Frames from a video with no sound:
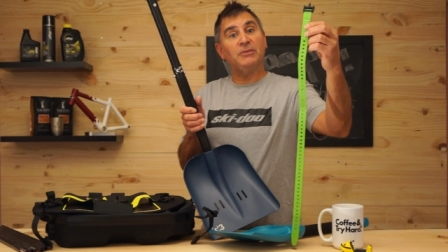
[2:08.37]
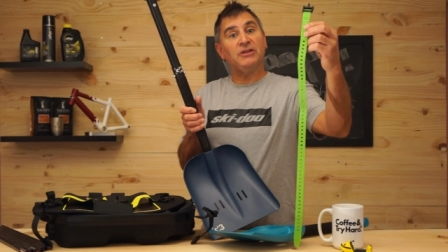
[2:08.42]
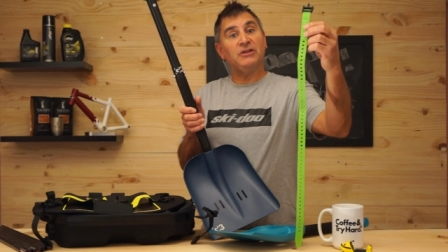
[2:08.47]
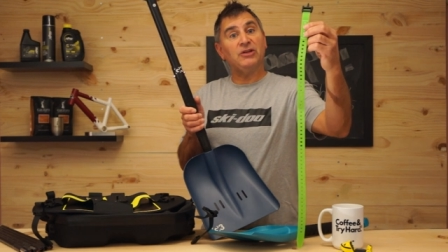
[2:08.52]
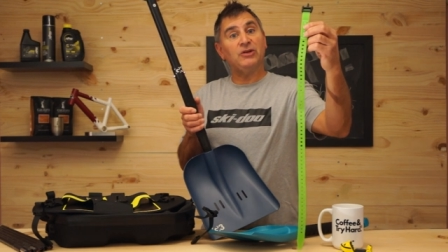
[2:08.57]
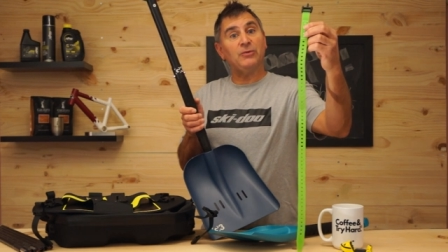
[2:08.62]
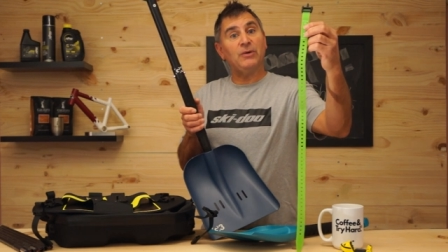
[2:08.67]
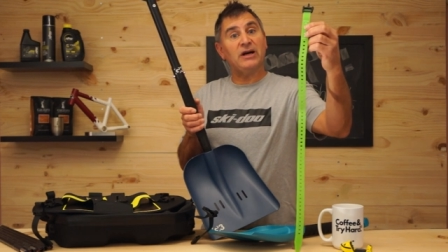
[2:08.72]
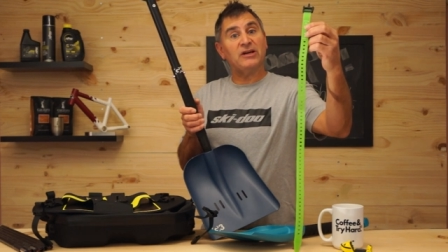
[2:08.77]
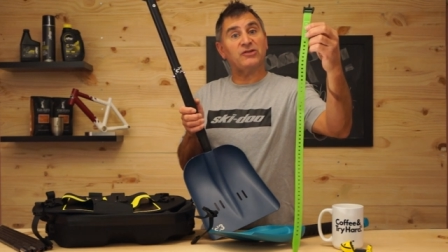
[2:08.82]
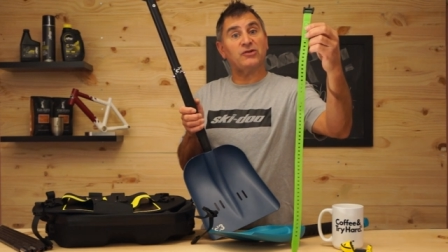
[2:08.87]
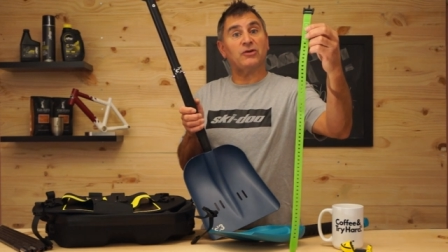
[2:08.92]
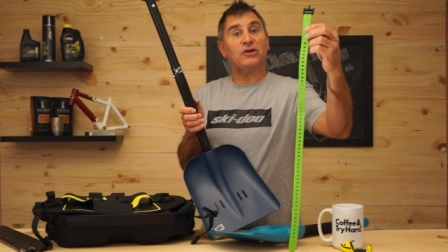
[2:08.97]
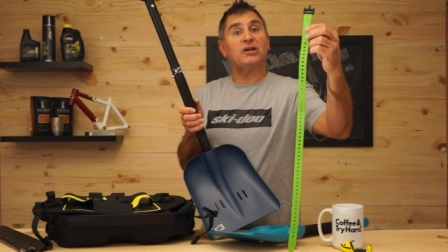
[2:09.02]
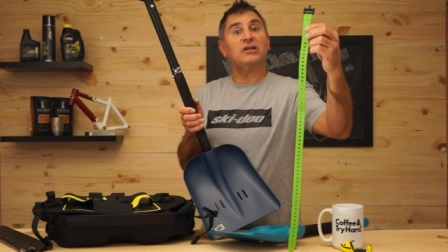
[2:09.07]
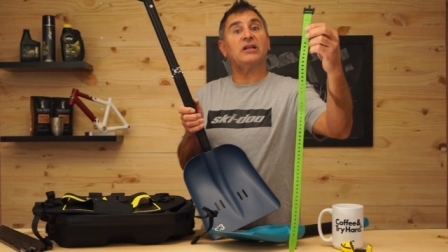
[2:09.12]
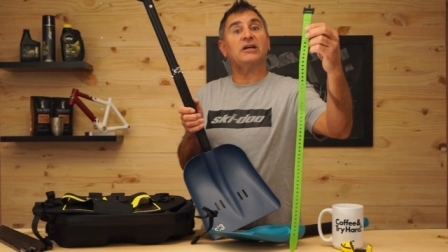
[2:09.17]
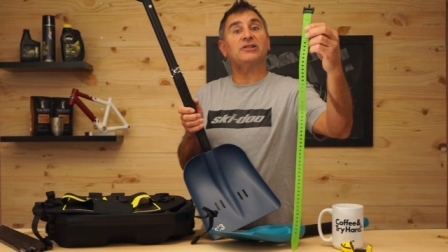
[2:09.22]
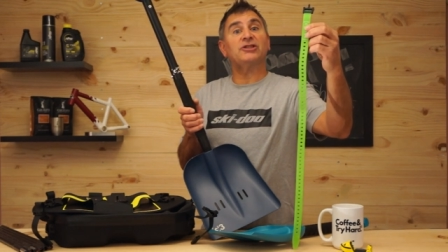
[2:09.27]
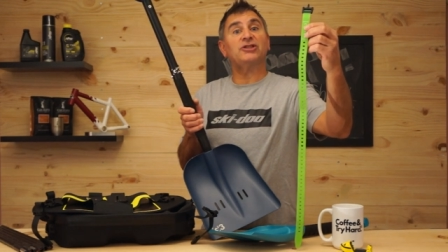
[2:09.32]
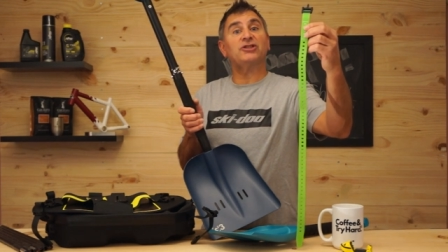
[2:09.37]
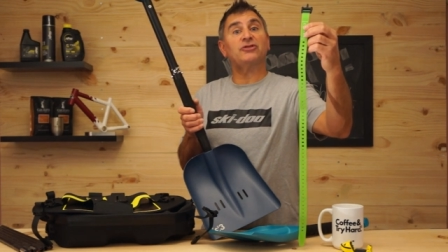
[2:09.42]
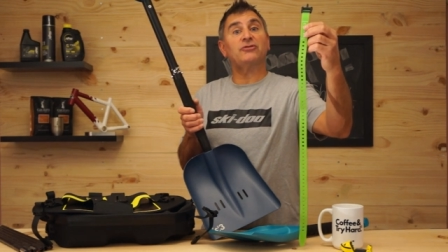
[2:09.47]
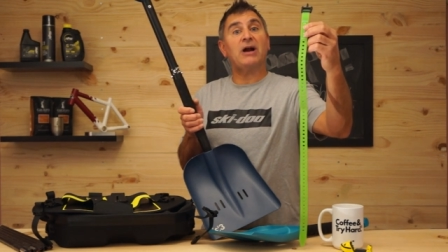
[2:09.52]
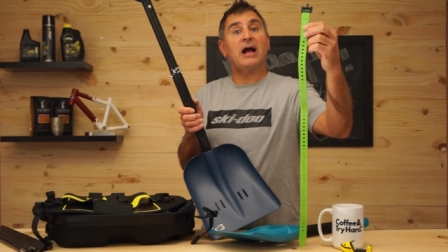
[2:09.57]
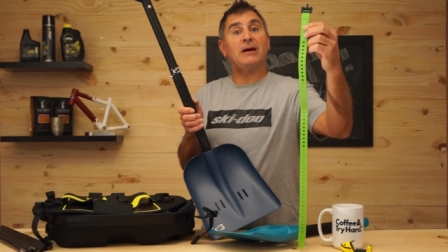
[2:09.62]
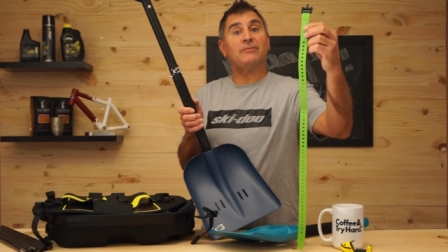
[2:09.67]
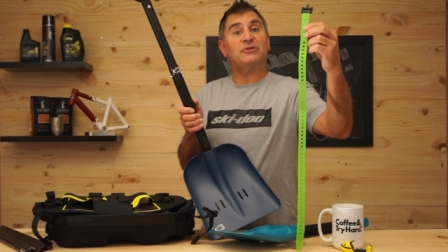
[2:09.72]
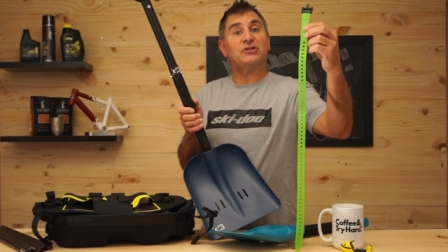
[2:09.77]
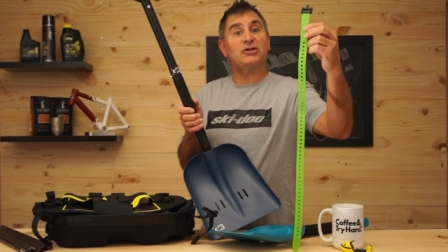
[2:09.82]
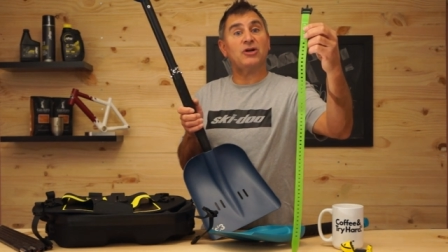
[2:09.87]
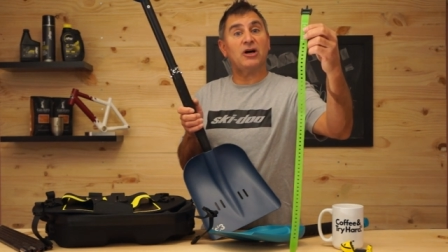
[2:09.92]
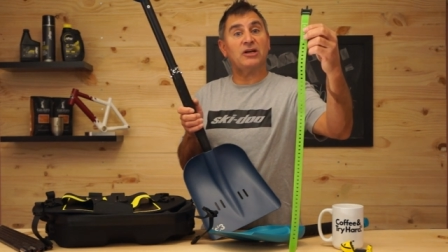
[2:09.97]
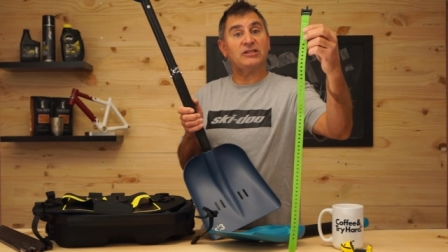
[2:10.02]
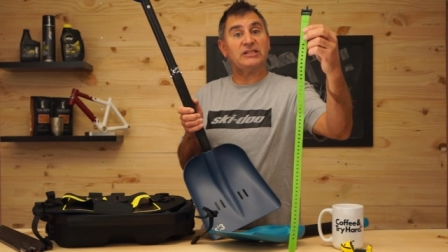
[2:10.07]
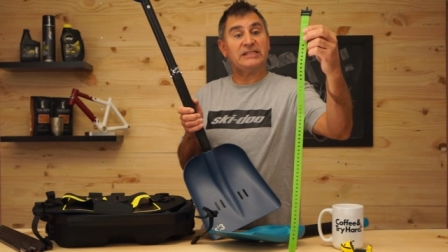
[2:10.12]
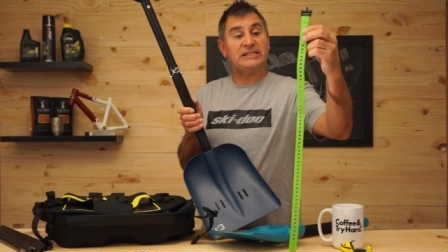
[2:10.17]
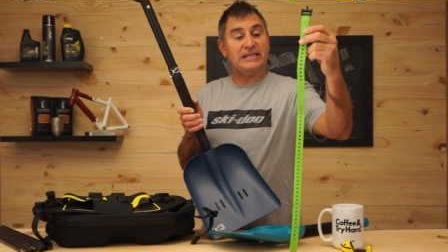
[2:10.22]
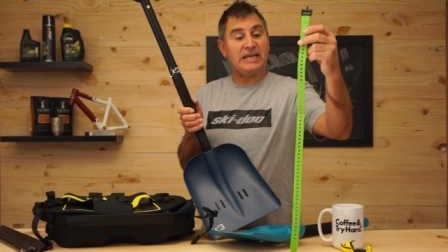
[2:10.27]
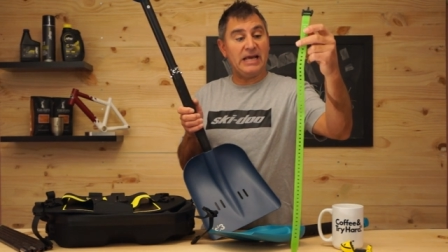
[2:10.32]
in the US or
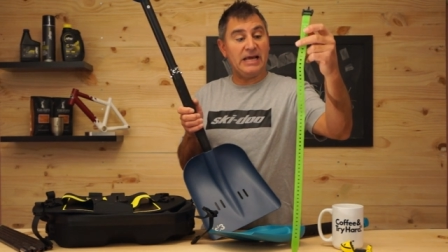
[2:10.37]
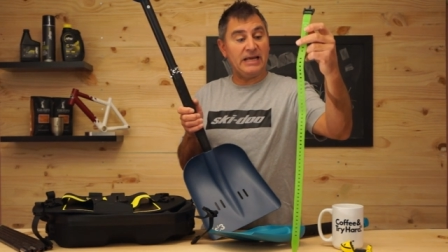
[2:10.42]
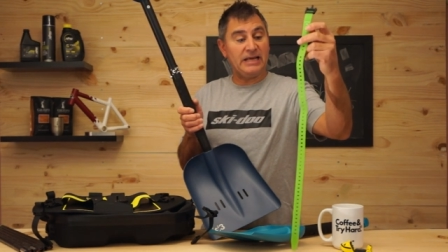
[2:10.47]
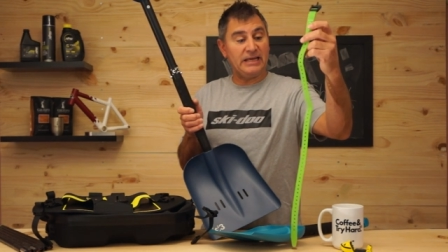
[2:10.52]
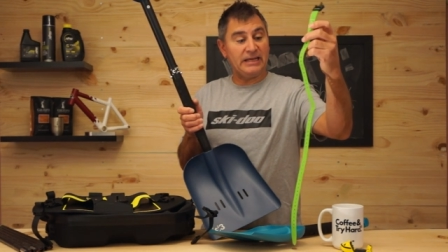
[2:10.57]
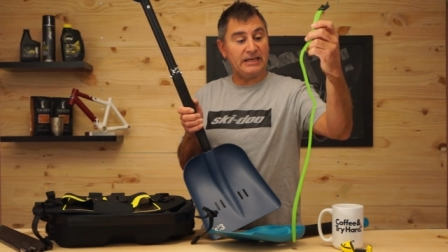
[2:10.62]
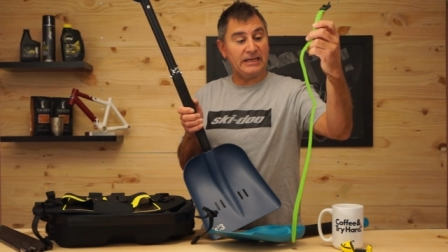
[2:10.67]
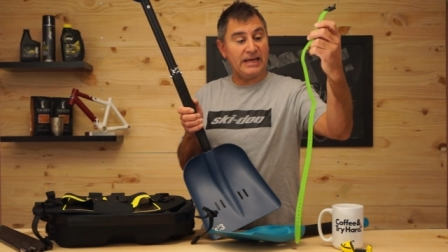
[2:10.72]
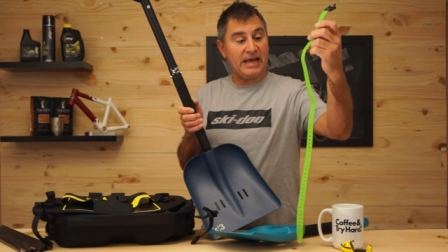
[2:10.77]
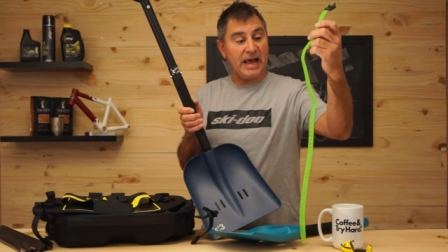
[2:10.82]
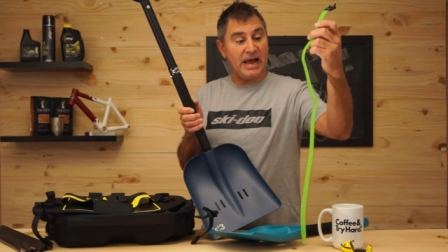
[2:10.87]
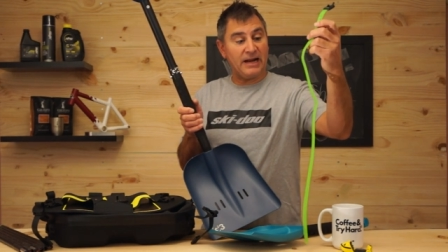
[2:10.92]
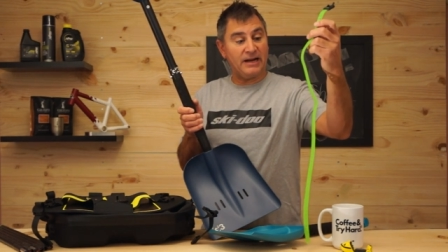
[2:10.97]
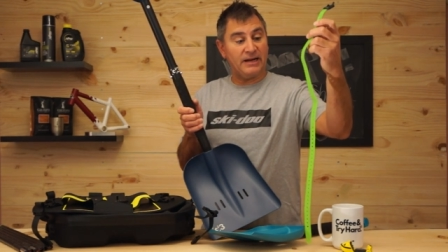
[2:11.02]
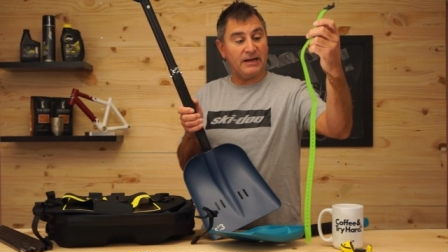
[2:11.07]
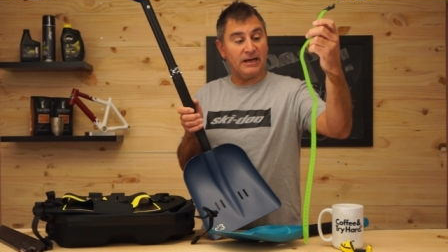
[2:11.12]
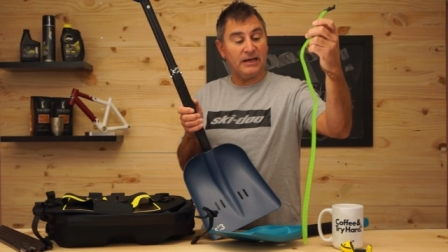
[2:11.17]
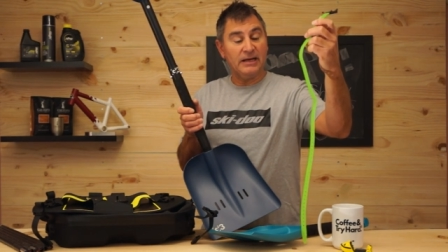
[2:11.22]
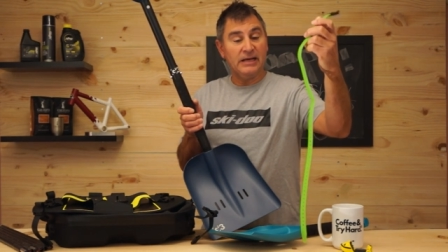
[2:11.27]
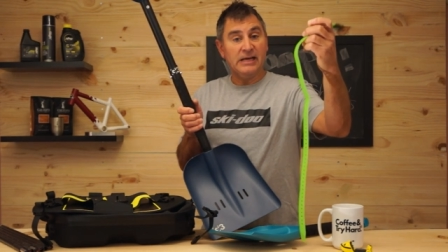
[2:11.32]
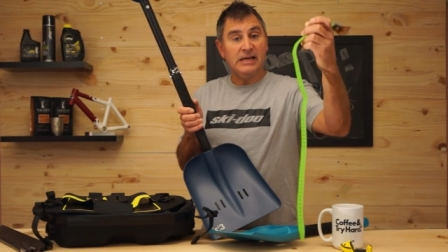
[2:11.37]
clutchstraps.ca in Canada.